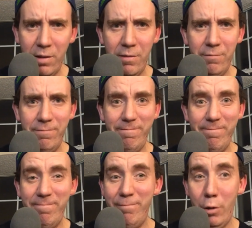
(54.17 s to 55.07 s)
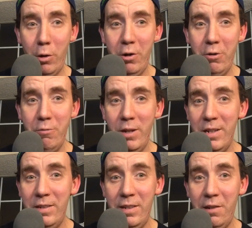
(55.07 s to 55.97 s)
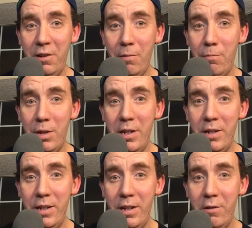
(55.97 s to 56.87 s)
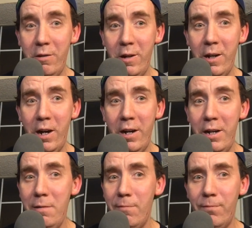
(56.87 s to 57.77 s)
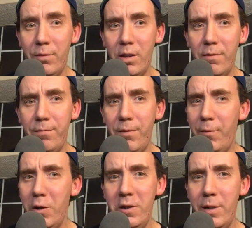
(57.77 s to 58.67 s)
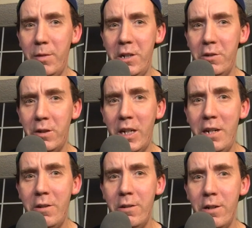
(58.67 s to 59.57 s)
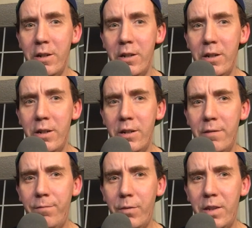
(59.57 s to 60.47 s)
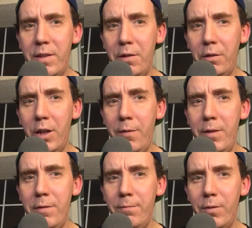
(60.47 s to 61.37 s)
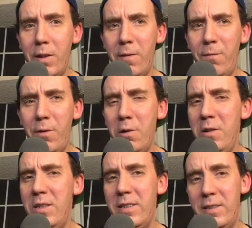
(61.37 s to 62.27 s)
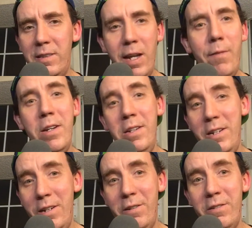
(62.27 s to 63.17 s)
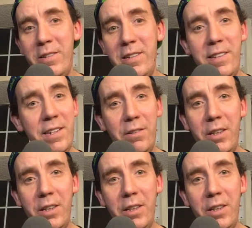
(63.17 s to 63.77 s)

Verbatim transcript: Of Mario and Zelda, but here I am, 37 years later, still loving 37 years, still